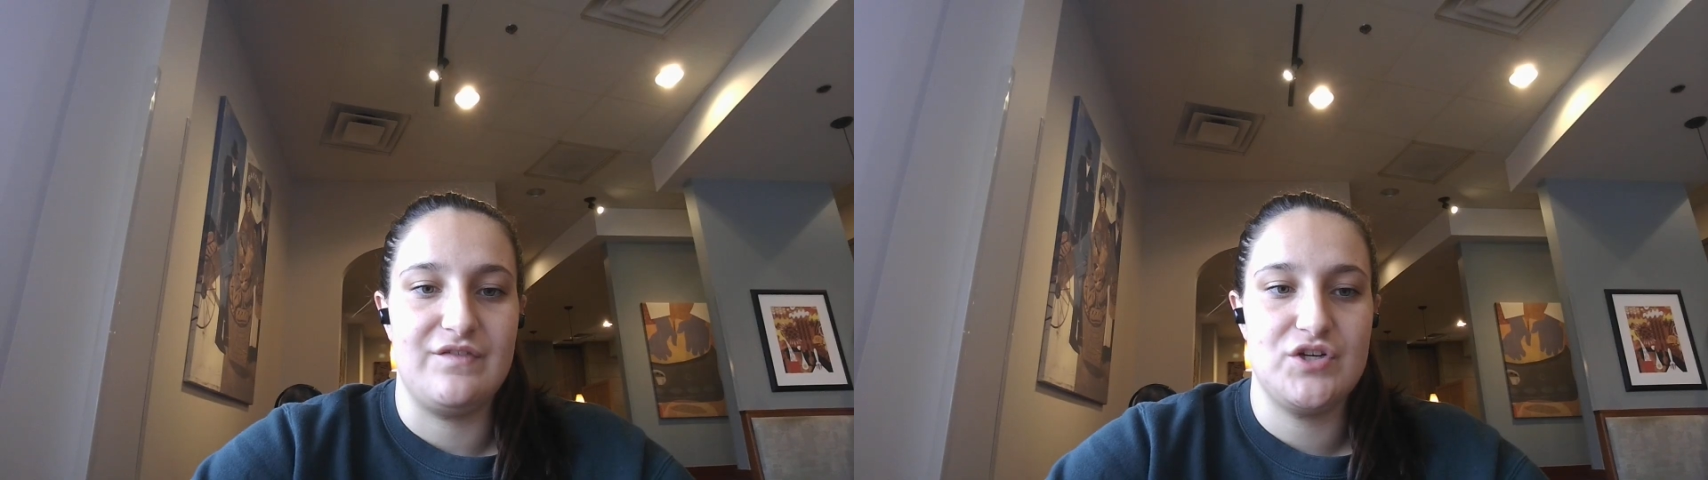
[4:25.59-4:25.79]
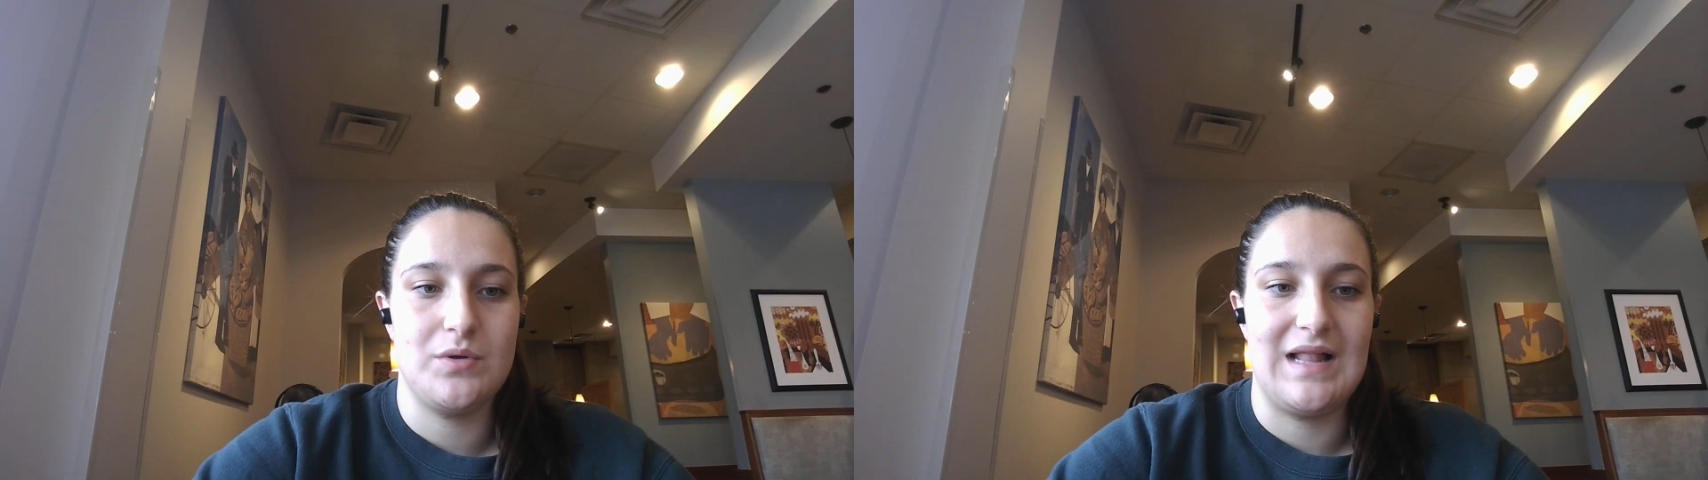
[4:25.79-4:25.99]
the
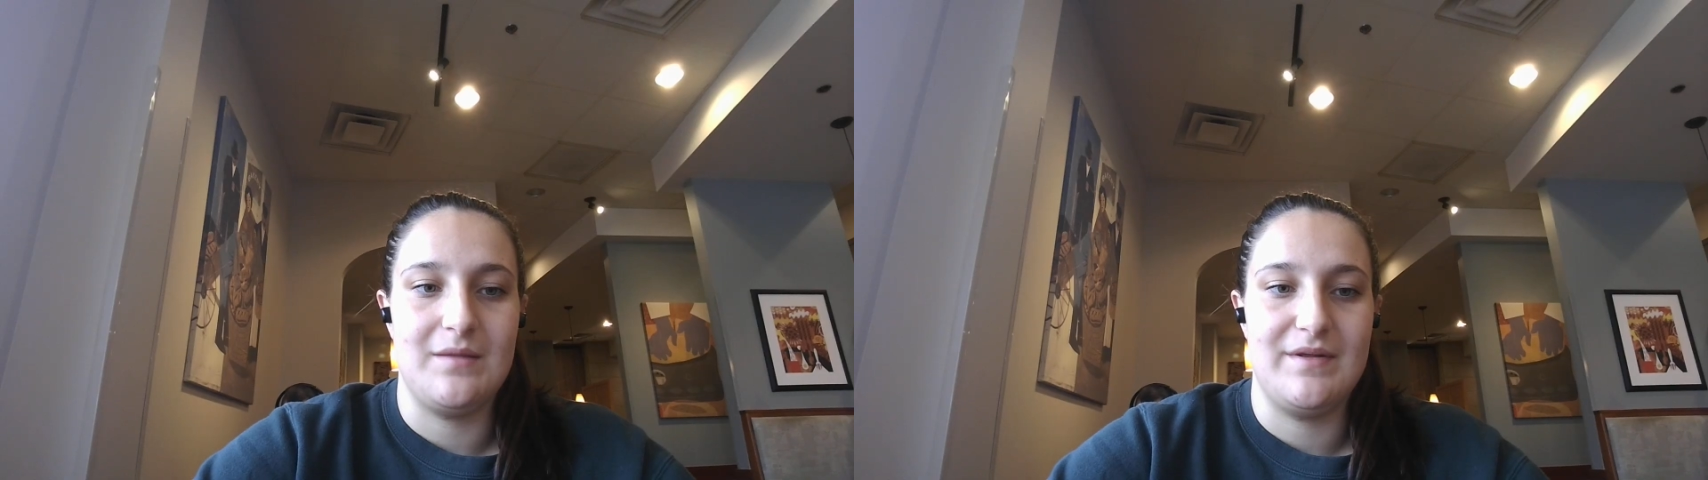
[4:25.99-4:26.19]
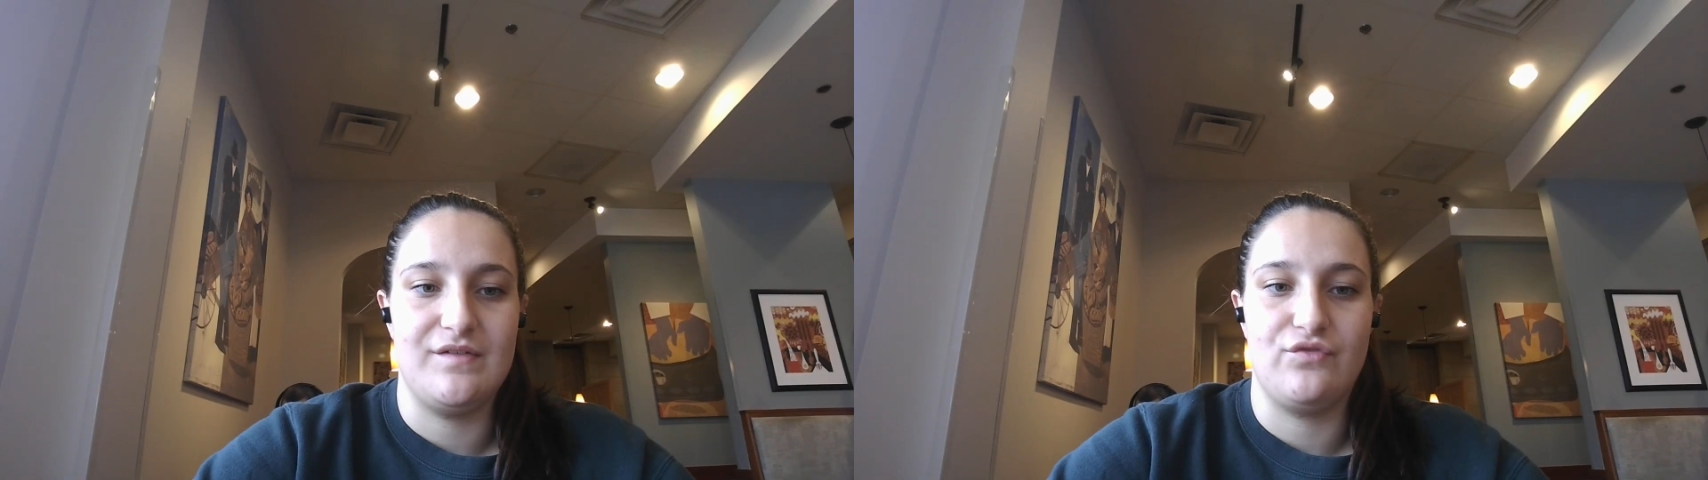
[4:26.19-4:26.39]
visual
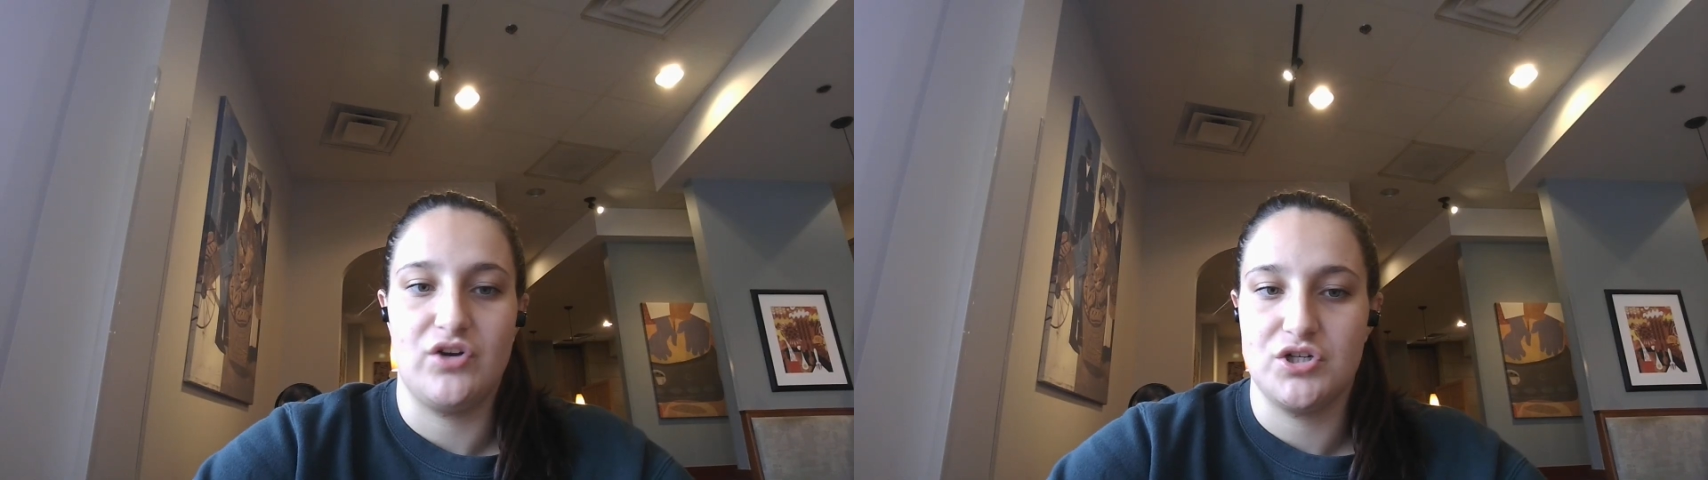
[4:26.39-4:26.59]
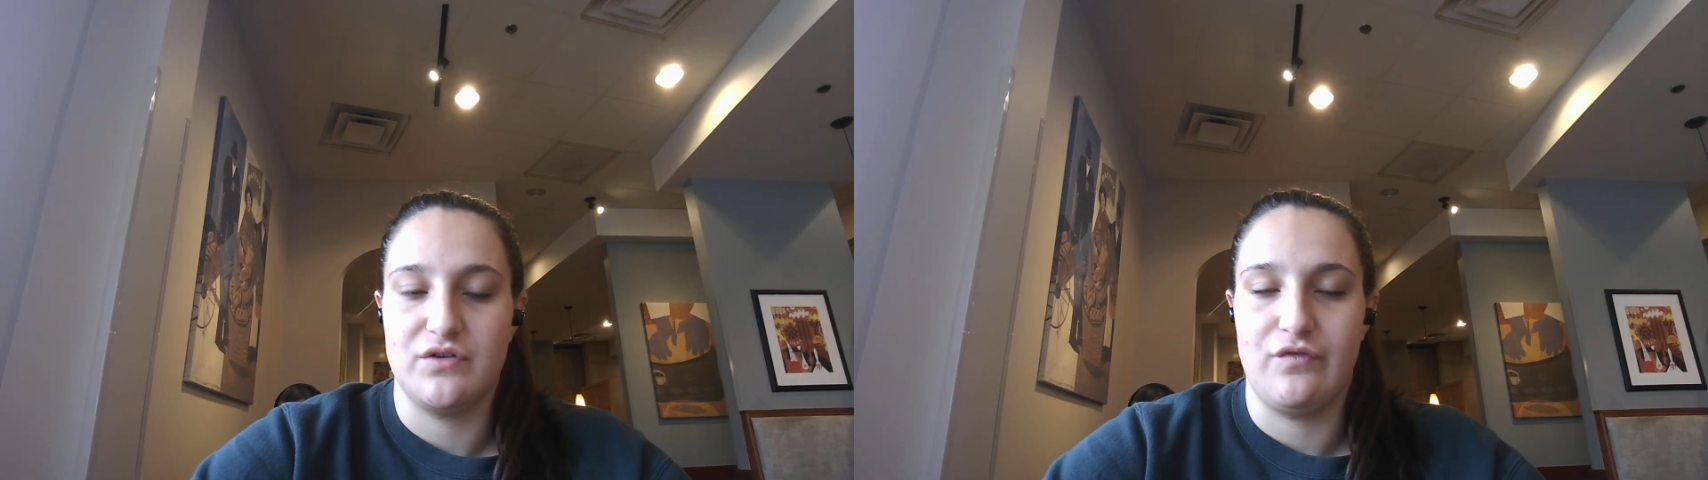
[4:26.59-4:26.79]
elements of structure